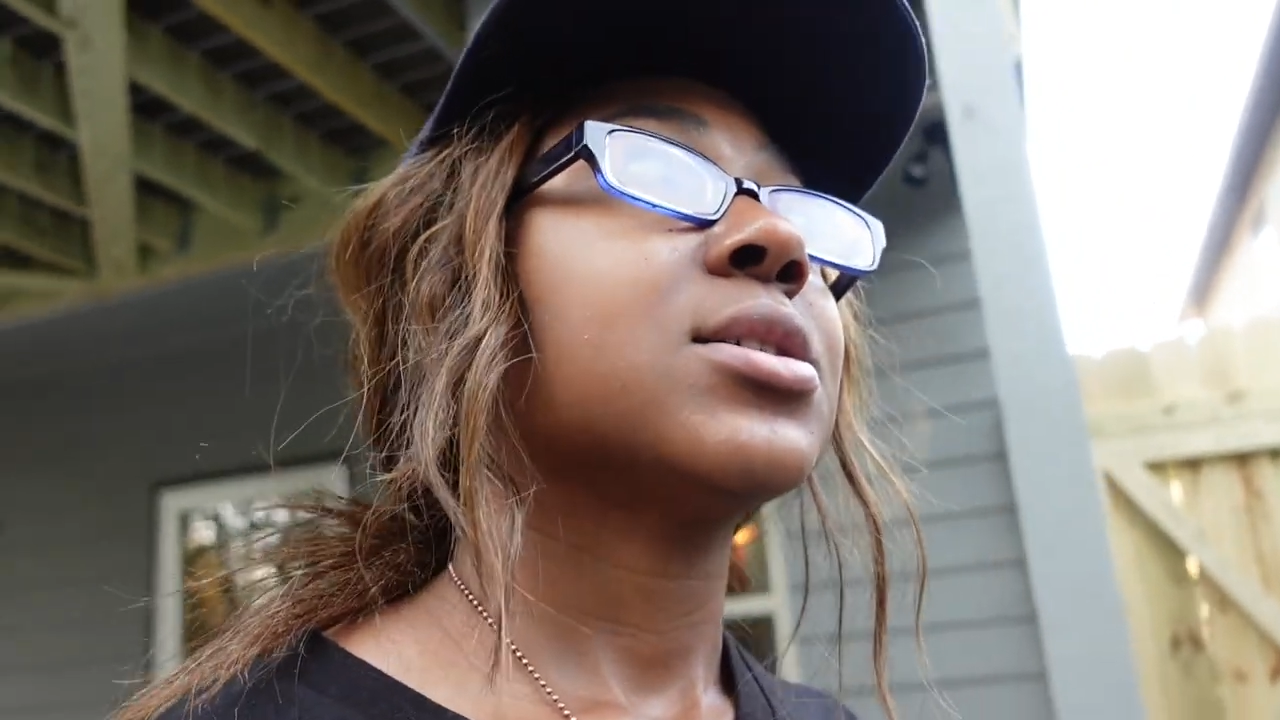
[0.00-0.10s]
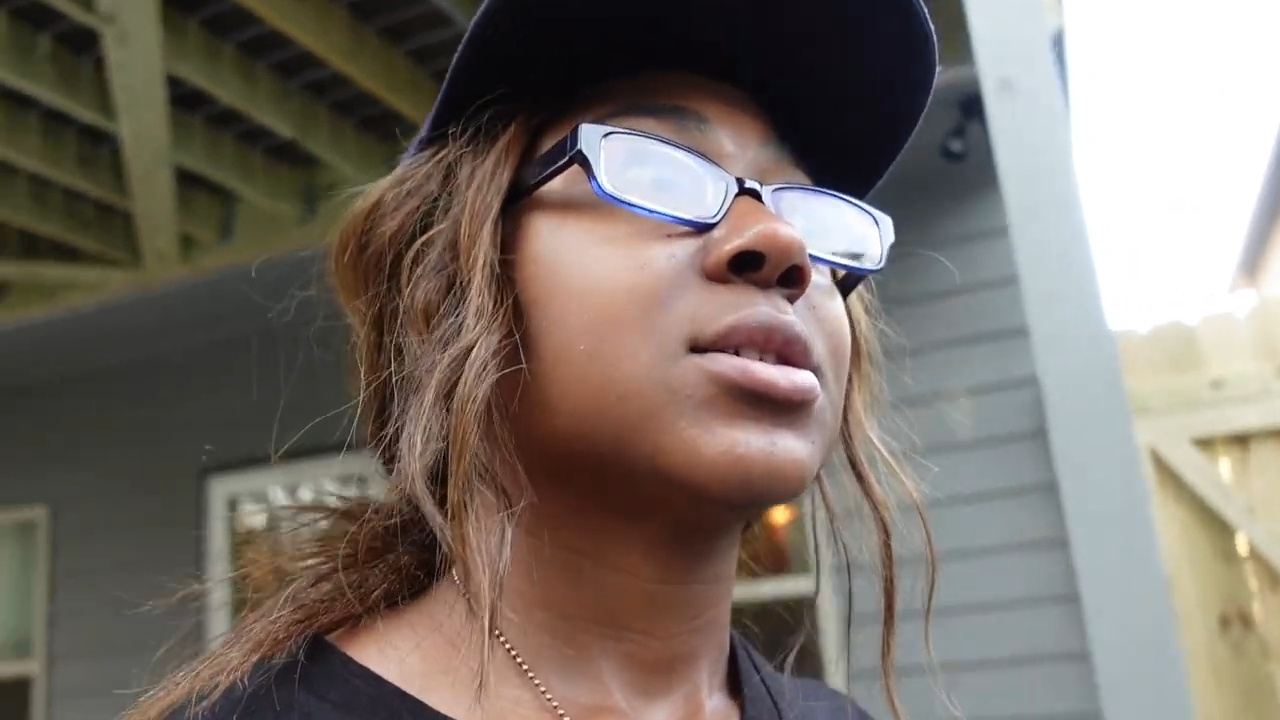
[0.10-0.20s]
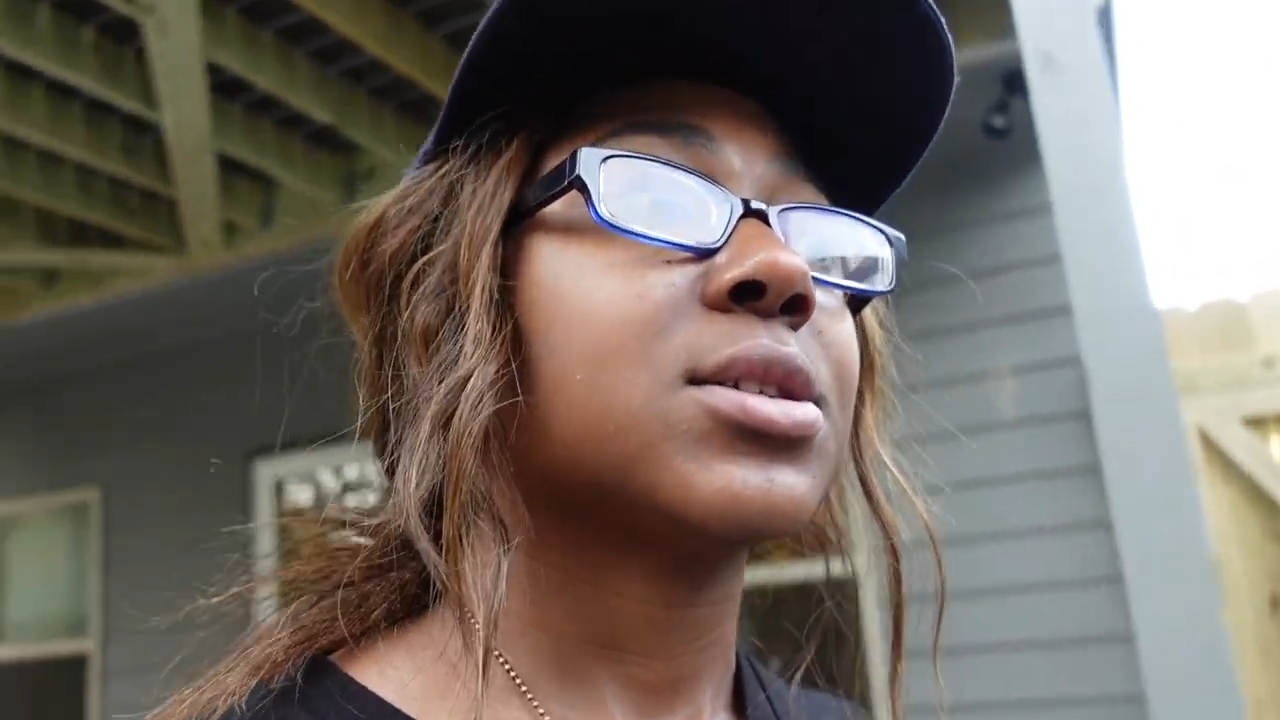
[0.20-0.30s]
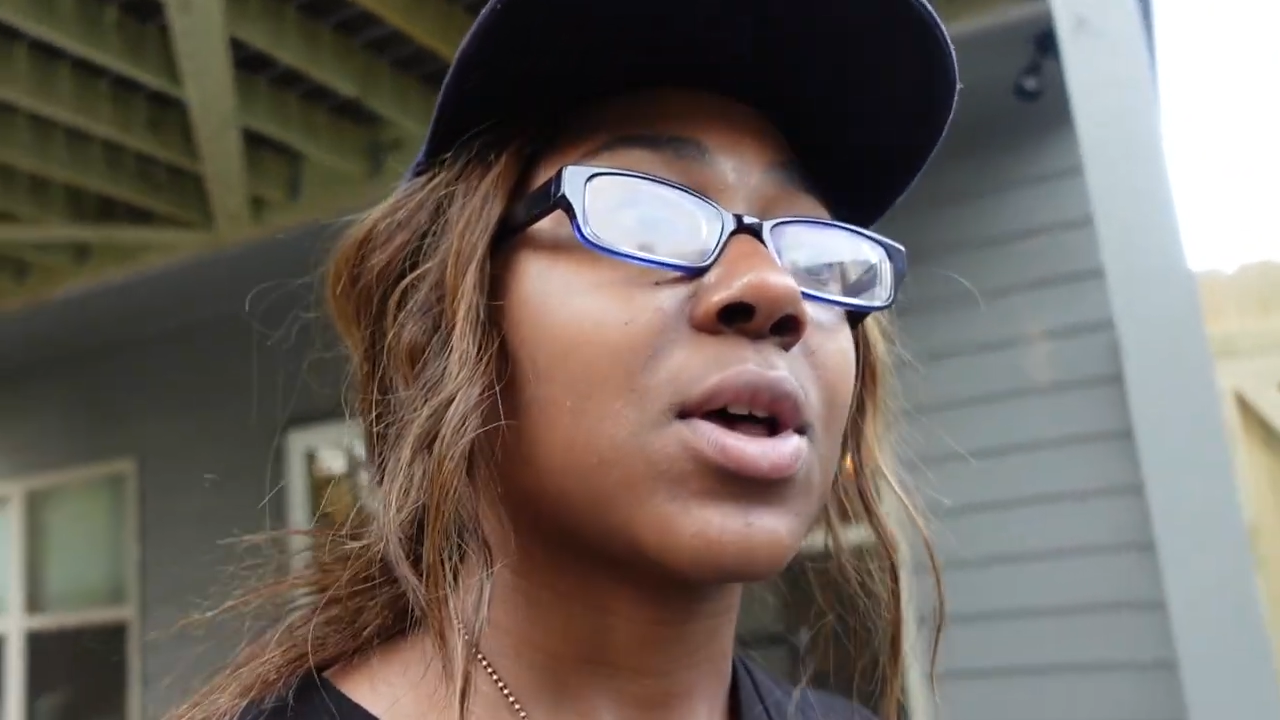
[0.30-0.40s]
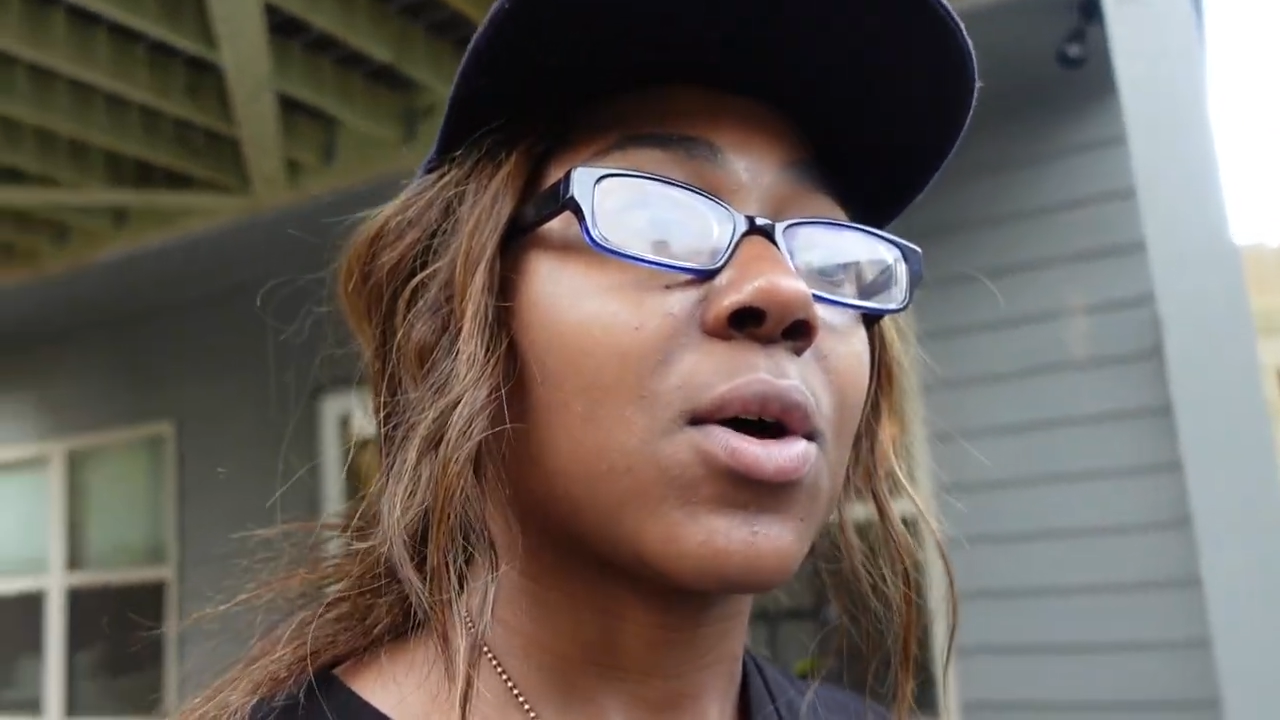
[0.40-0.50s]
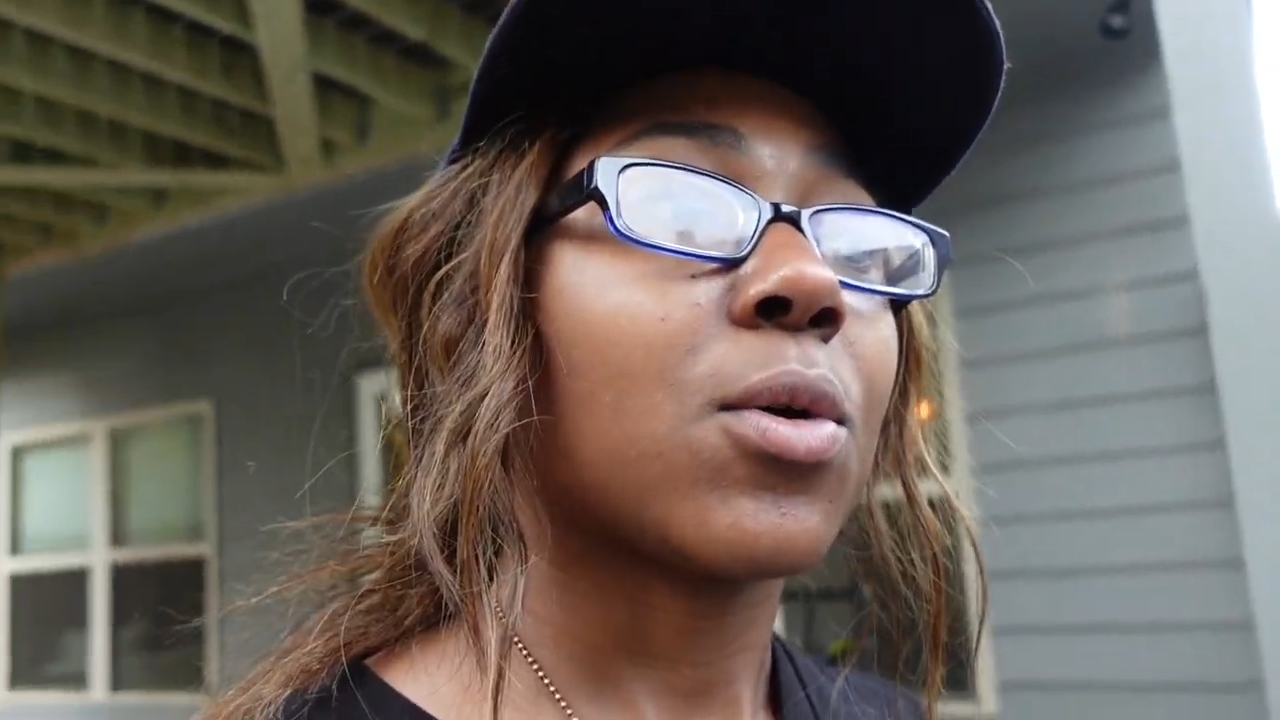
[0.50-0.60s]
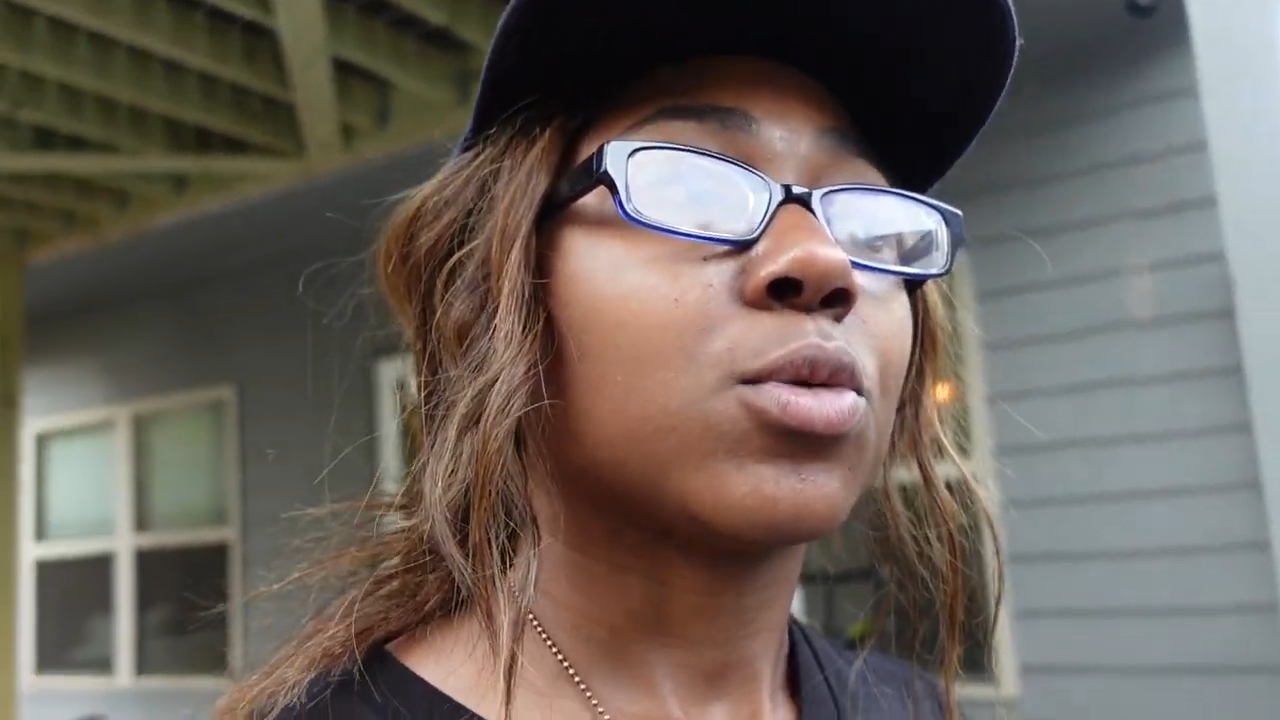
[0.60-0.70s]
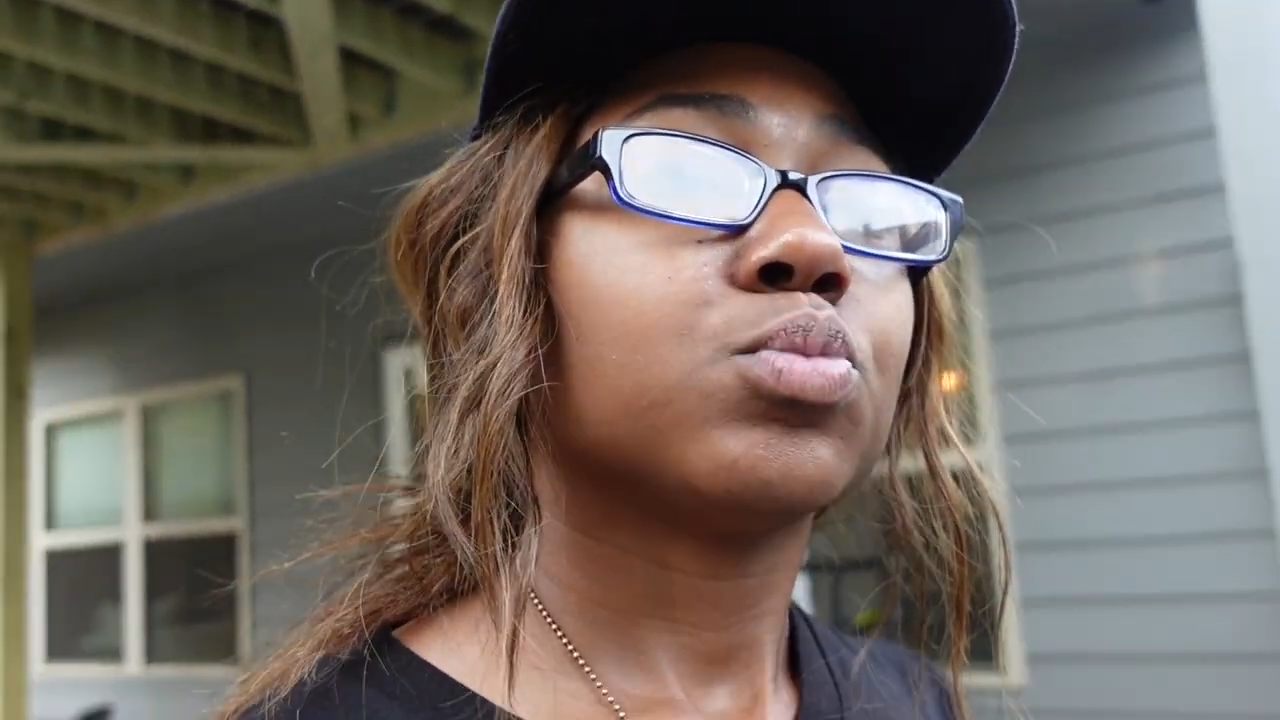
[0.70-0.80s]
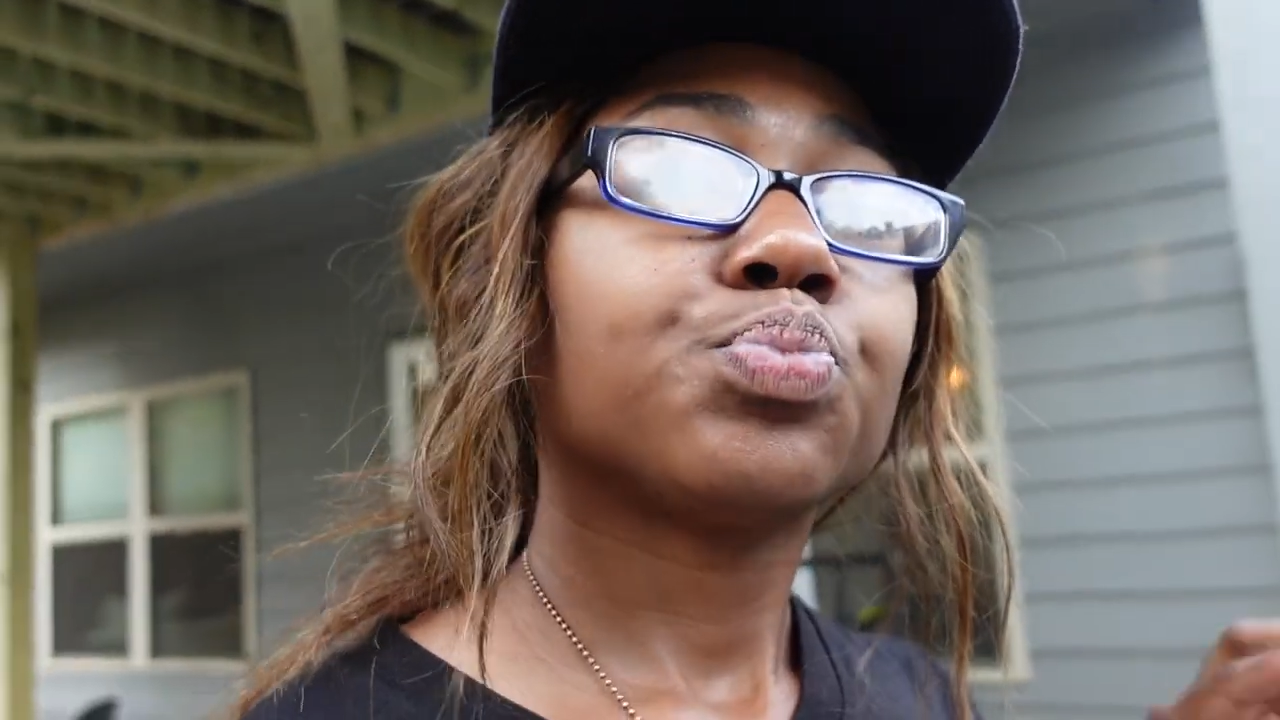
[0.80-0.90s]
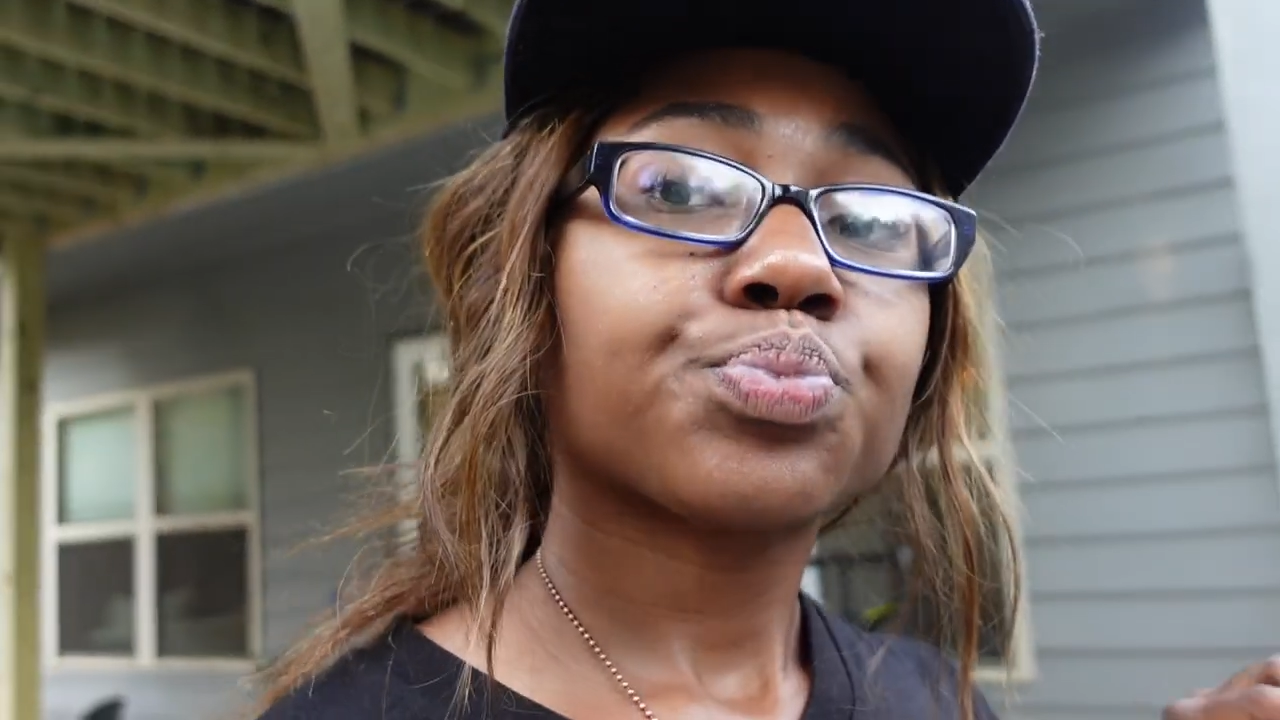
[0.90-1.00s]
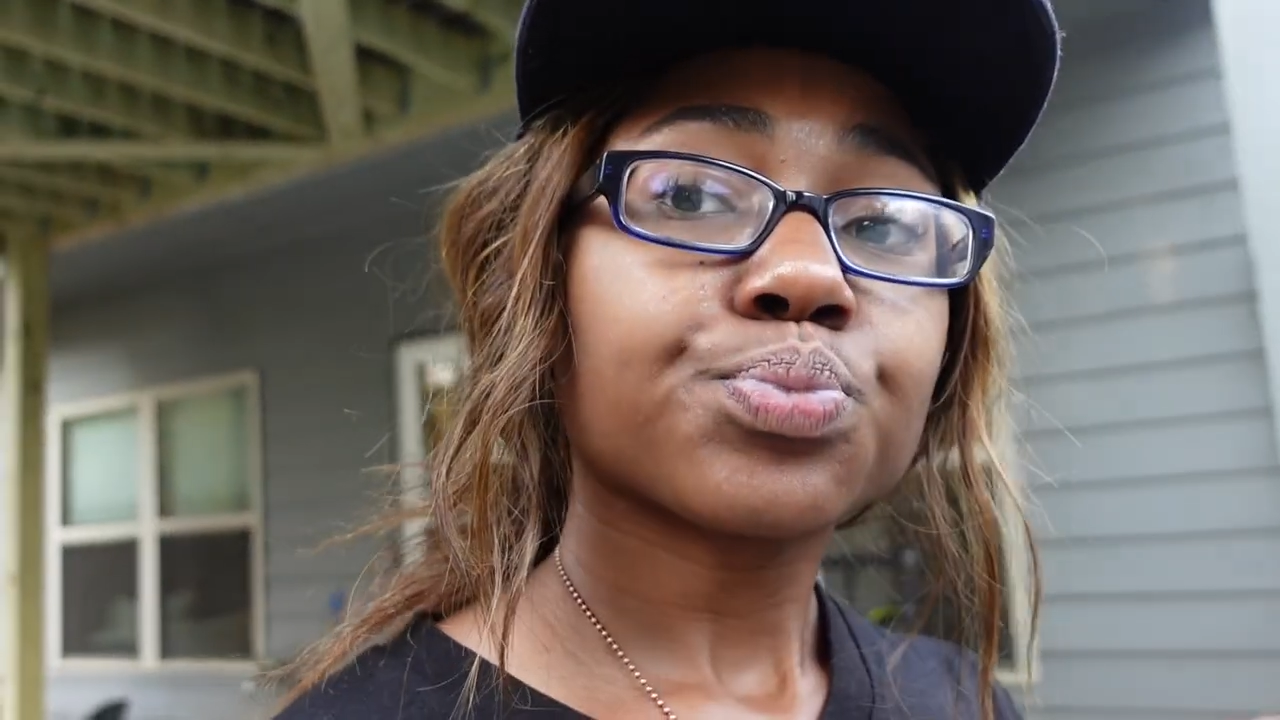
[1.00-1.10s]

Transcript: so